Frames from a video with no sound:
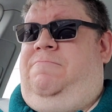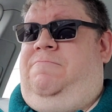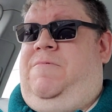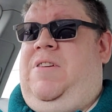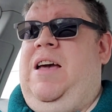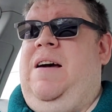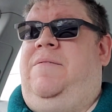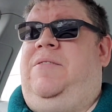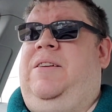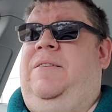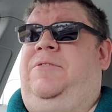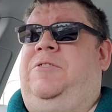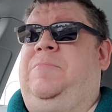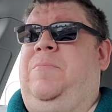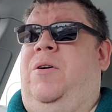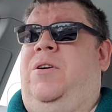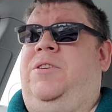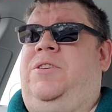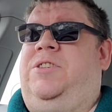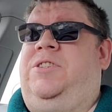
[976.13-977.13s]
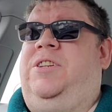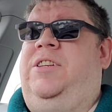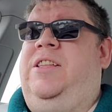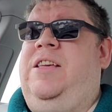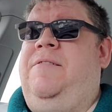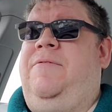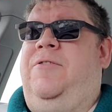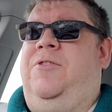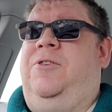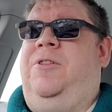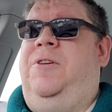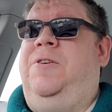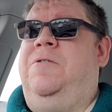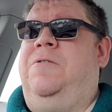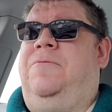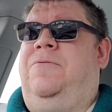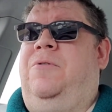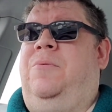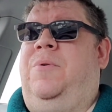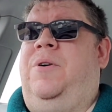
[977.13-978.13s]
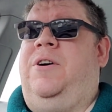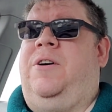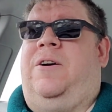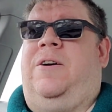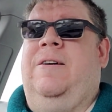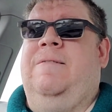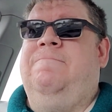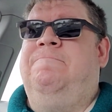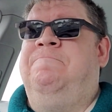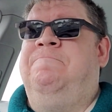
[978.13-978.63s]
have enough smarts to leave earlier for work.